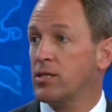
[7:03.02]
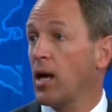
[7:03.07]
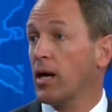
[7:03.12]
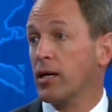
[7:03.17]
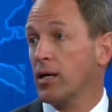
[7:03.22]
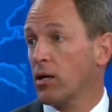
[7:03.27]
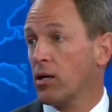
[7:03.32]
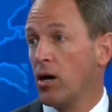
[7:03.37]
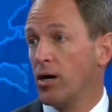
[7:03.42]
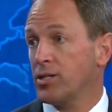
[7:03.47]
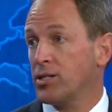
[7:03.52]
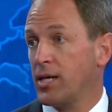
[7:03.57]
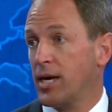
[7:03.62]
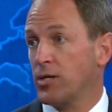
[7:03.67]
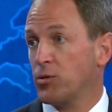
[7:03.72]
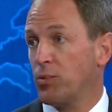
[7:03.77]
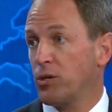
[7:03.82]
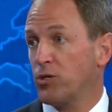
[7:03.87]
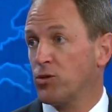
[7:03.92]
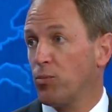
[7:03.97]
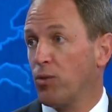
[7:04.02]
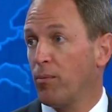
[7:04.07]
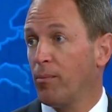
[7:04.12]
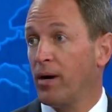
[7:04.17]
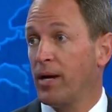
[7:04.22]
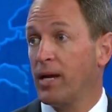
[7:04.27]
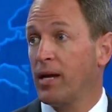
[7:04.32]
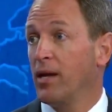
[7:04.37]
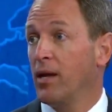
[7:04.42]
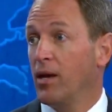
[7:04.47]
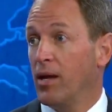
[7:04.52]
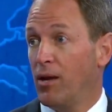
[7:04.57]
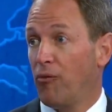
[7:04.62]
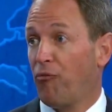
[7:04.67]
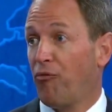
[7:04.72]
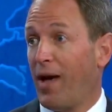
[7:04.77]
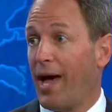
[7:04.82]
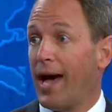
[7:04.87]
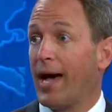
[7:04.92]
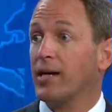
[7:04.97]
not going to cost taxpayers more money. In
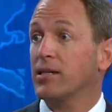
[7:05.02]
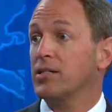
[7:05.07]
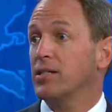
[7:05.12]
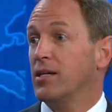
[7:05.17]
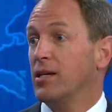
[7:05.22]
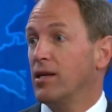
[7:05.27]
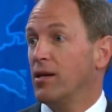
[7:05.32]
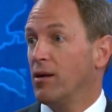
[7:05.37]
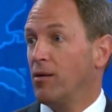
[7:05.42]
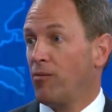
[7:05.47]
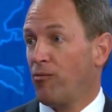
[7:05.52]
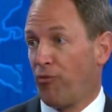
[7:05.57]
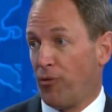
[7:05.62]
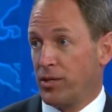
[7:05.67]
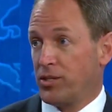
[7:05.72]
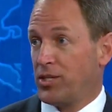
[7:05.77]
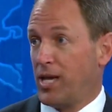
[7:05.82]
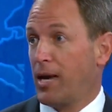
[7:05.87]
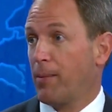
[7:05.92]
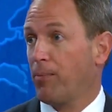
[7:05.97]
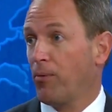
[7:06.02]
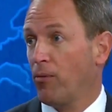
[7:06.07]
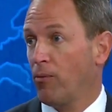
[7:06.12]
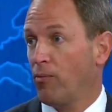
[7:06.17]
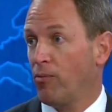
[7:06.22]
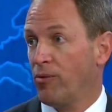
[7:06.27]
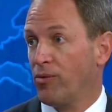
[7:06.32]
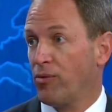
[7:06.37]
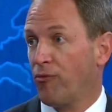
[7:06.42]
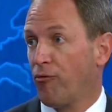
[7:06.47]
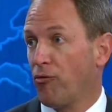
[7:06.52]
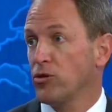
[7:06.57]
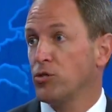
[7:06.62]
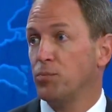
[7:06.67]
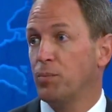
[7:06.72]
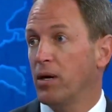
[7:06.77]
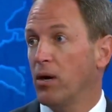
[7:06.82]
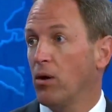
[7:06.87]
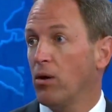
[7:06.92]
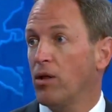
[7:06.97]
fact, for example, with the first
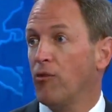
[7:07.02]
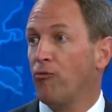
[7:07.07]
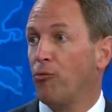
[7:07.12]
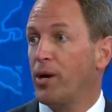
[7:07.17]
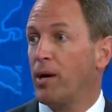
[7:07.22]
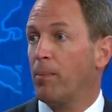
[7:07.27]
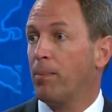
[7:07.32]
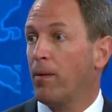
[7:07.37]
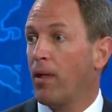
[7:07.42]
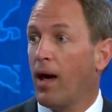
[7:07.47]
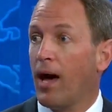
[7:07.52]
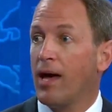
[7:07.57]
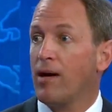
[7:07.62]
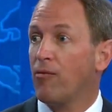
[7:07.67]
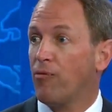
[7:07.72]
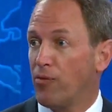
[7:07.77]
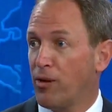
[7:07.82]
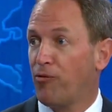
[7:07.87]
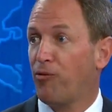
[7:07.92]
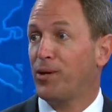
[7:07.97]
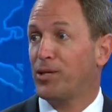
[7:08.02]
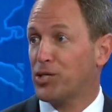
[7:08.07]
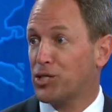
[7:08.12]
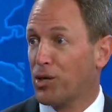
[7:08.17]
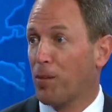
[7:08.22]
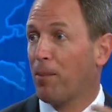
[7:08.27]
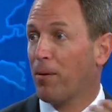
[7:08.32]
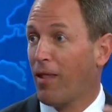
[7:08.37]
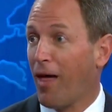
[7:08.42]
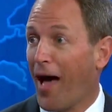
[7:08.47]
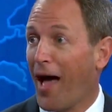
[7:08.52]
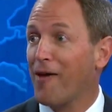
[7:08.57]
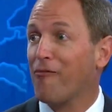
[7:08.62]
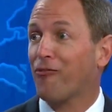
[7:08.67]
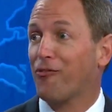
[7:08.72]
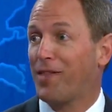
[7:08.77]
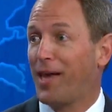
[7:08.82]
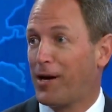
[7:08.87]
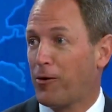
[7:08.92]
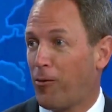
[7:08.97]
bill, if we just apply
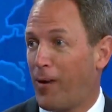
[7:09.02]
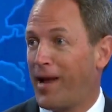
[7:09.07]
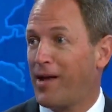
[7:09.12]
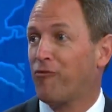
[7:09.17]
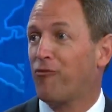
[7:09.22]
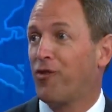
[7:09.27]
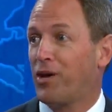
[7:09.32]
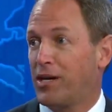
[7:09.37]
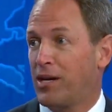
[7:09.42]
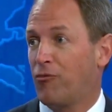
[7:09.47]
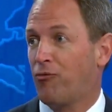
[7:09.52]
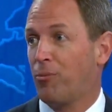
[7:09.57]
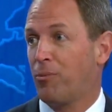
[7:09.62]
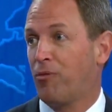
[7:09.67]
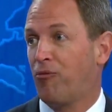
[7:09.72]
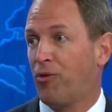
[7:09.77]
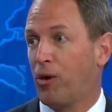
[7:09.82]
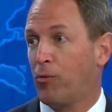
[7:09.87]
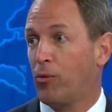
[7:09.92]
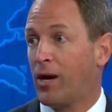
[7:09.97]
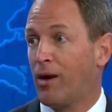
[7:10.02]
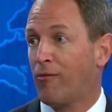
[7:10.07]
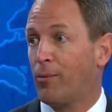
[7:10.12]
for that grant funding from the federal government,